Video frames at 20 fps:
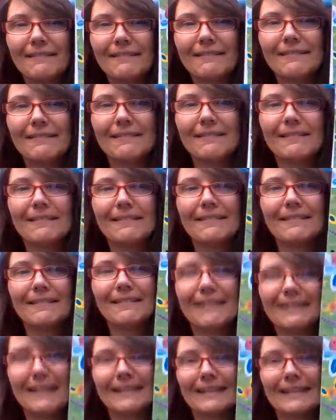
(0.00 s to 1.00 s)
Oh,
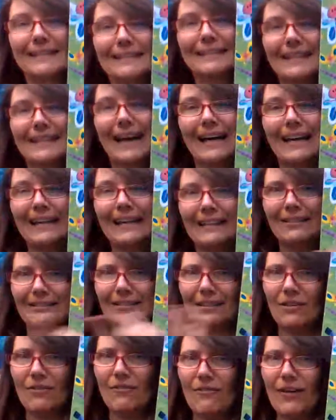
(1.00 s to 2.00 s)
look at this guy. He looks
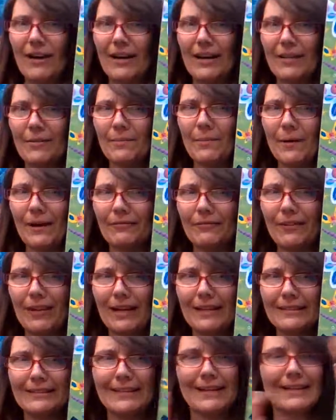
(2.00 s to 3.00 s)
a little afraid of the
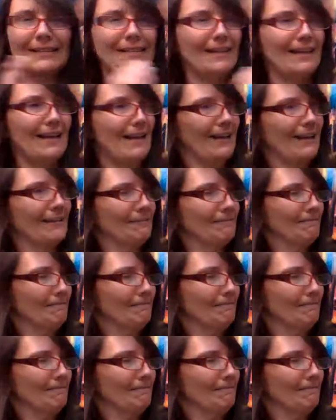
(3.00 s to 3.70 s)
butterflies, doesn't he?